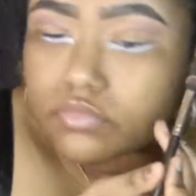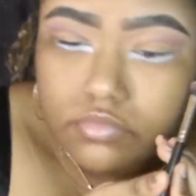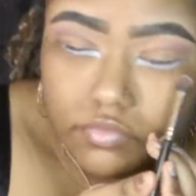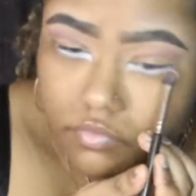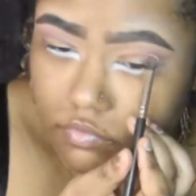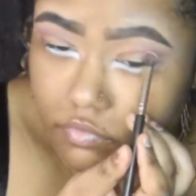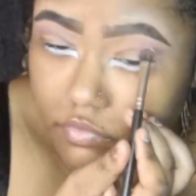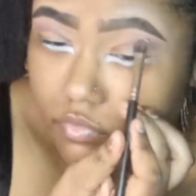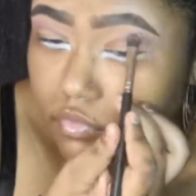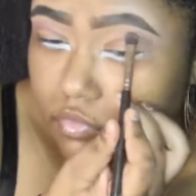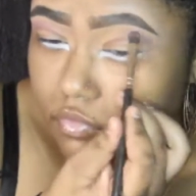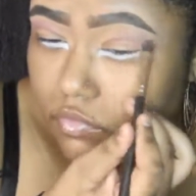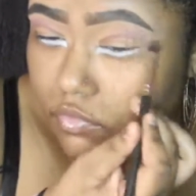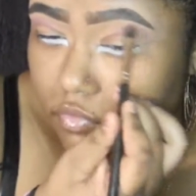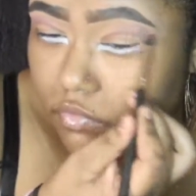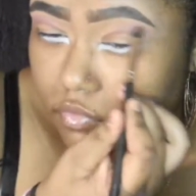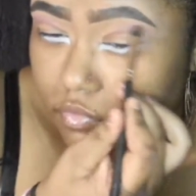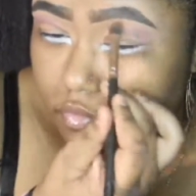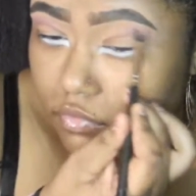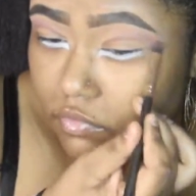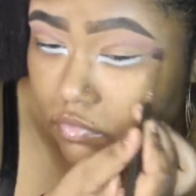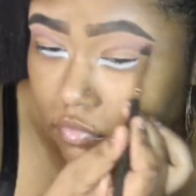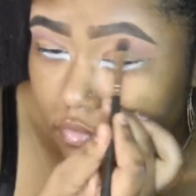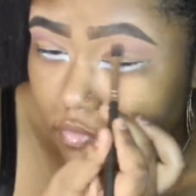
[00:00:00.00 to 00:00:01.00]
but it
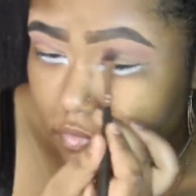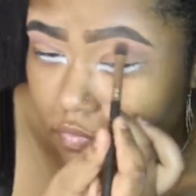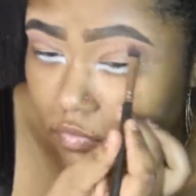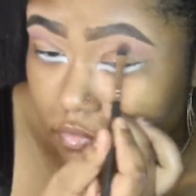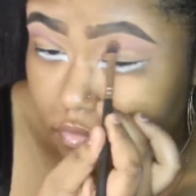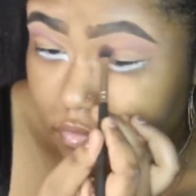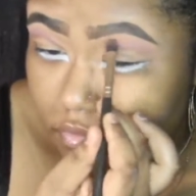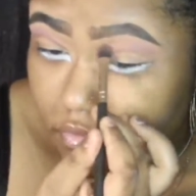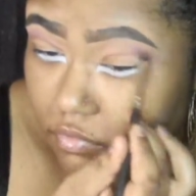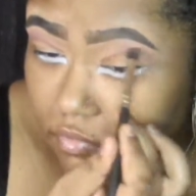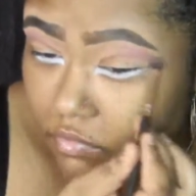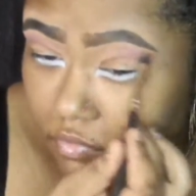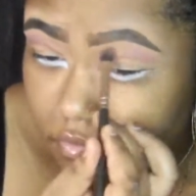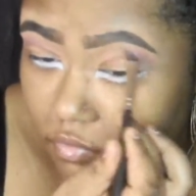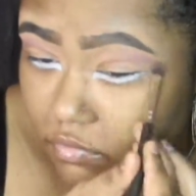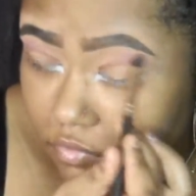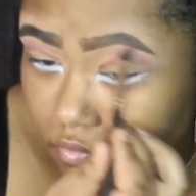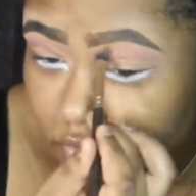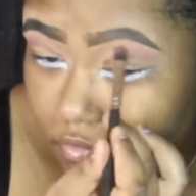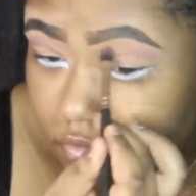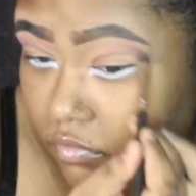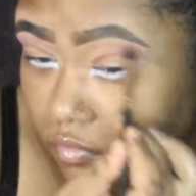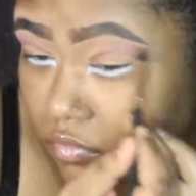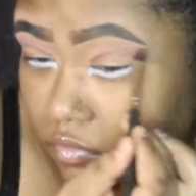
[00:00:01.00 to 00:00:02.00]
was not as washed
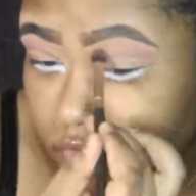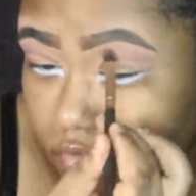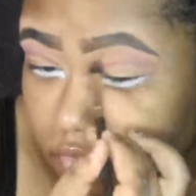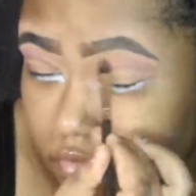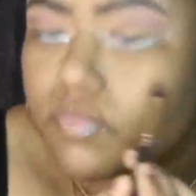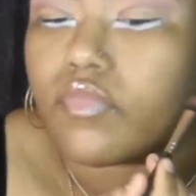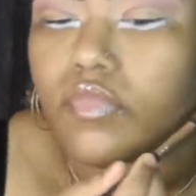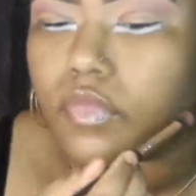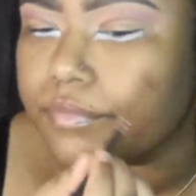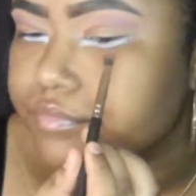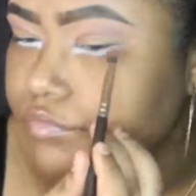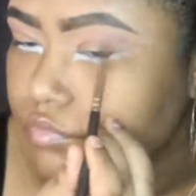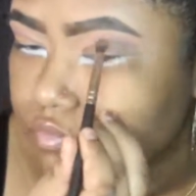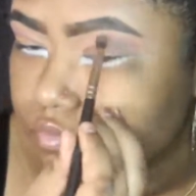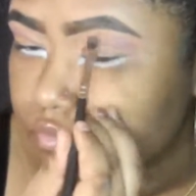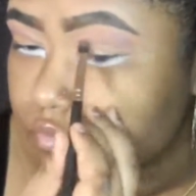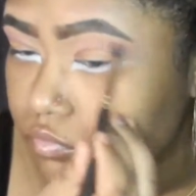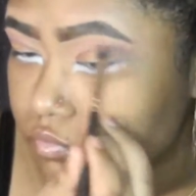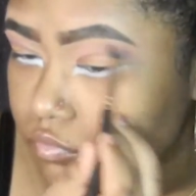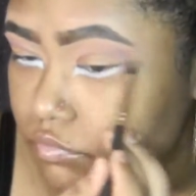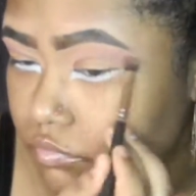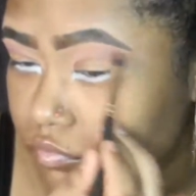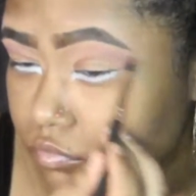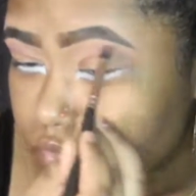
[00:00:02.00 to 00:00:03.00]
out as I wanted it to
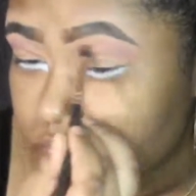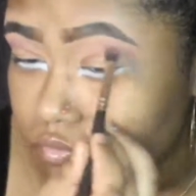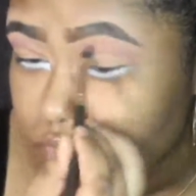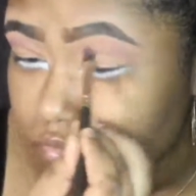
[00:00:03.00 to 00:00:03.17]
be.